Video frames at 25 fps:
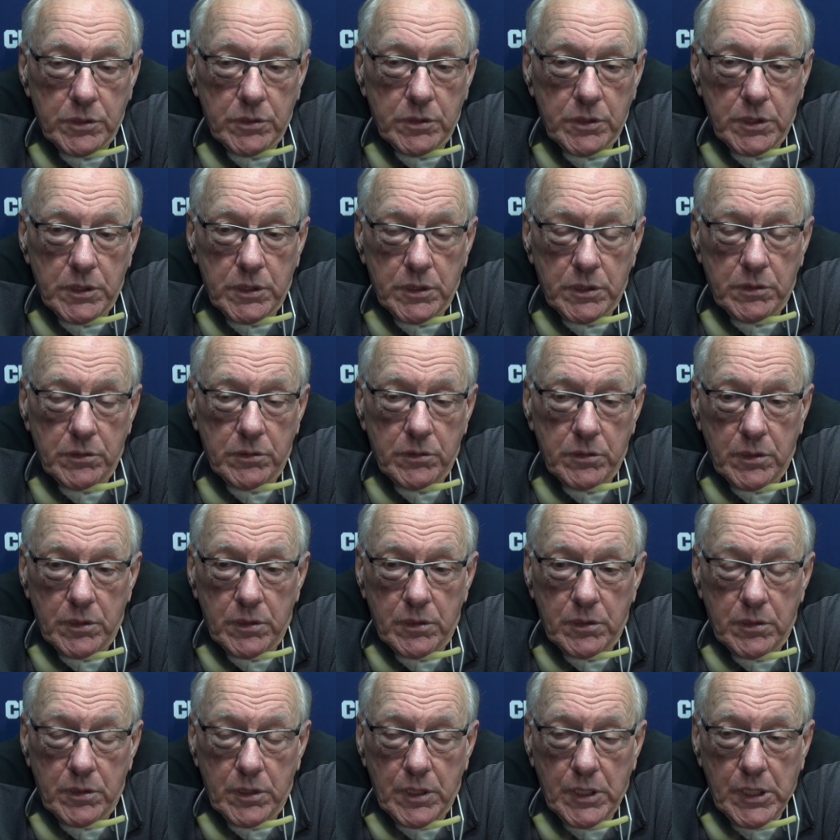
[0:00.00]

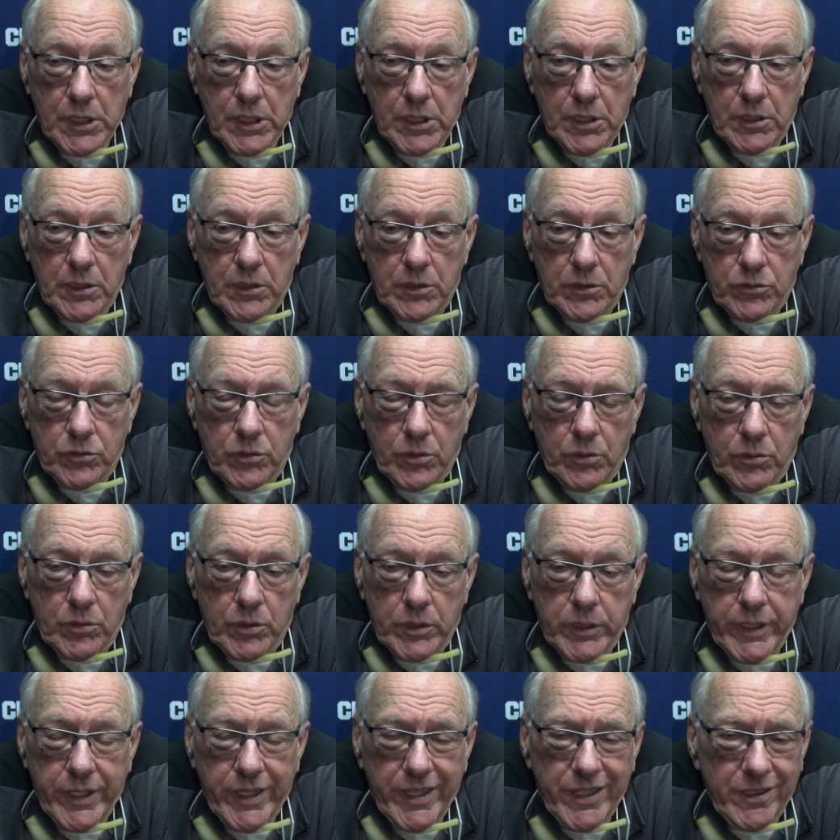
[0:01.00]
And so,
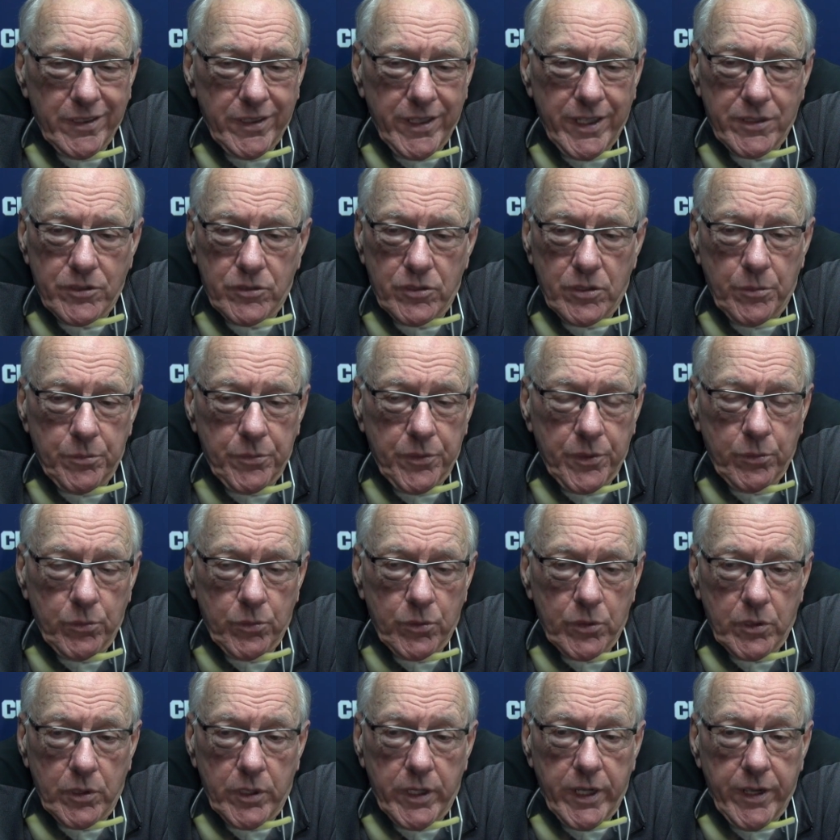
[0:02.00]
again, that's something
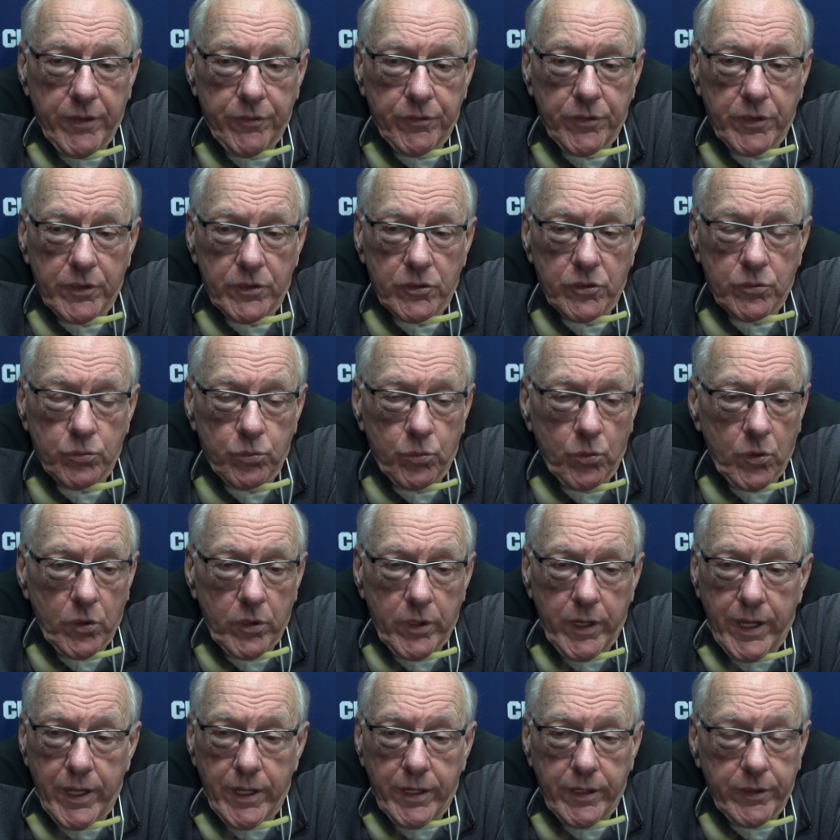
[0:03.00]
we're going to have to just
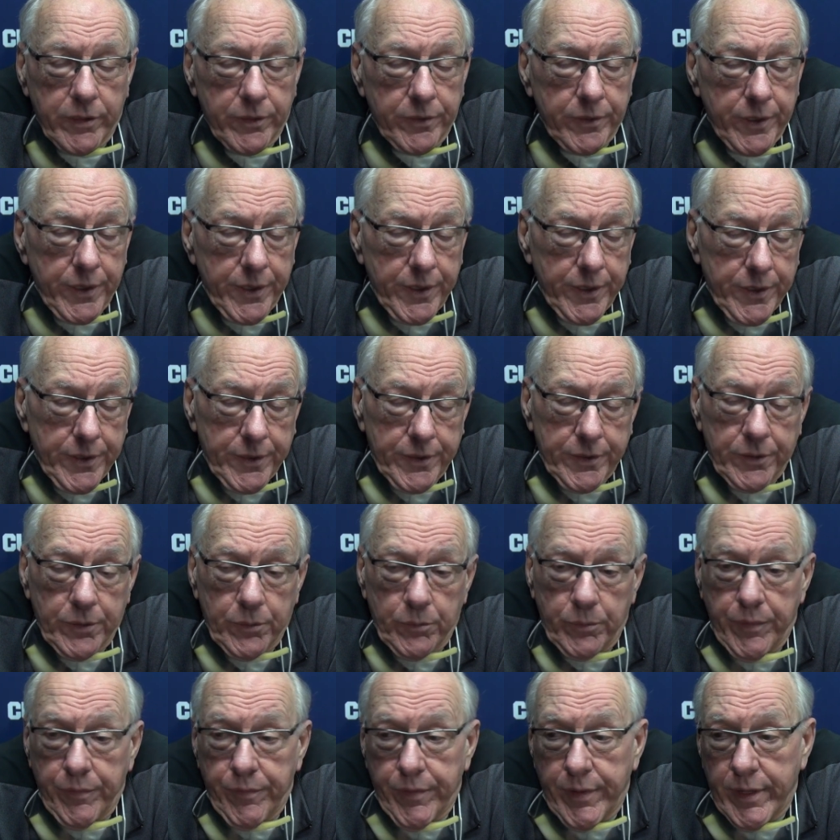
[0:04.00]
work on. And, you know,
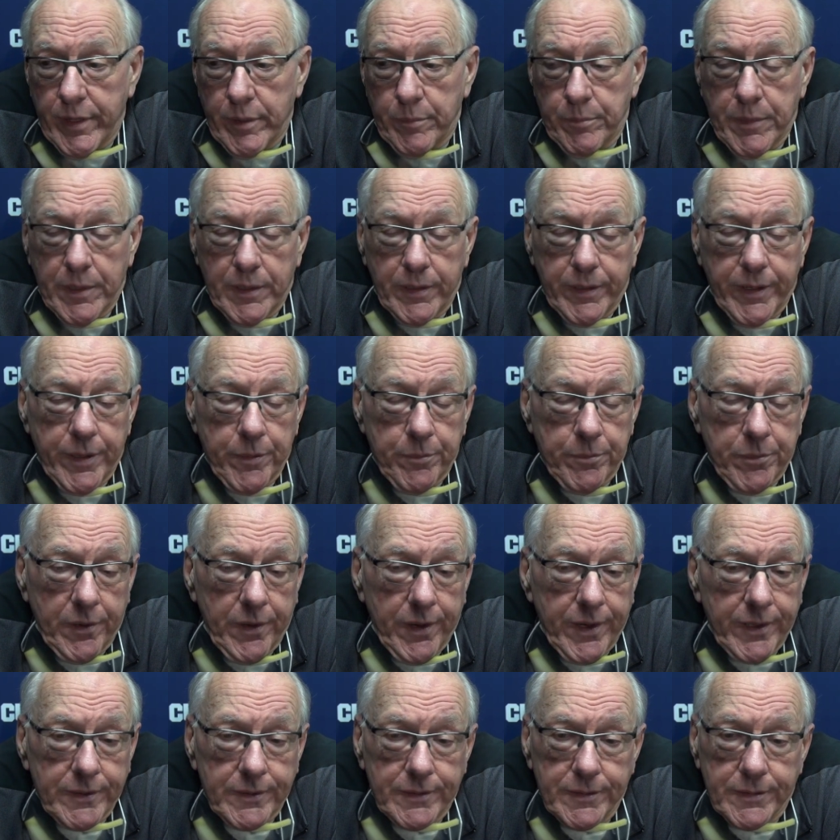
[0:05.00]
we've had about 8
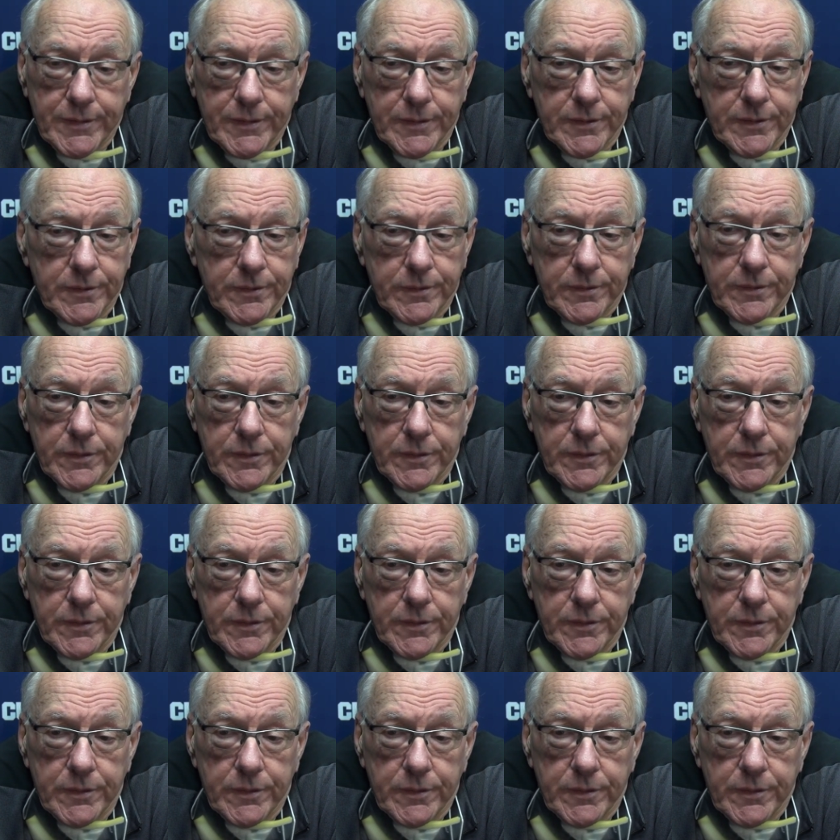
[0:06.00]
practices.